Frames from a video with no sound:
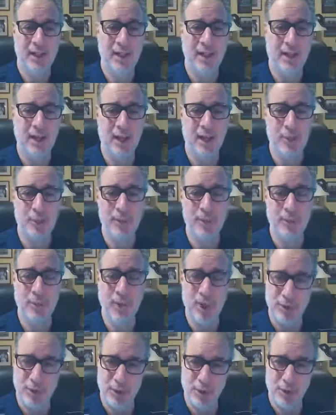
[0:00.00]
uh, we
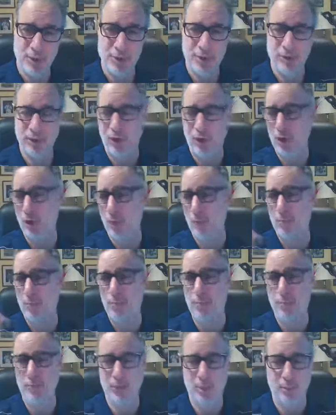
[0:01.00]
went through this whole
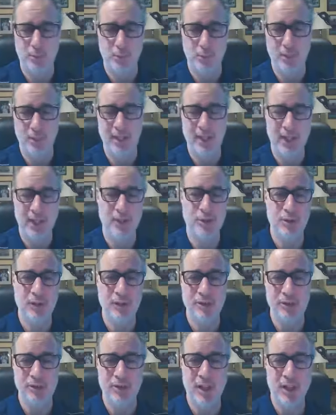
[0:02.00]
you know, big
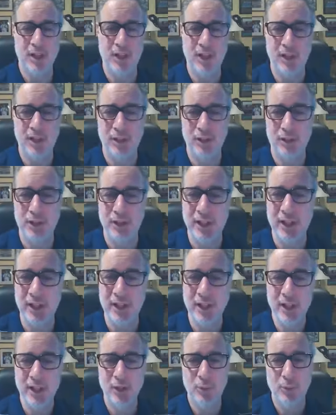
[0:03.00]
increase of online
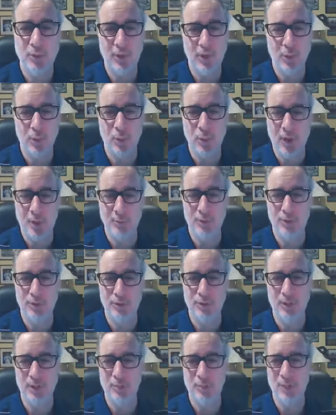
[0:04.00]
learning when the web was
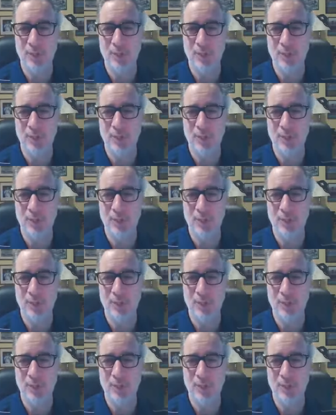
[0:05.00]
really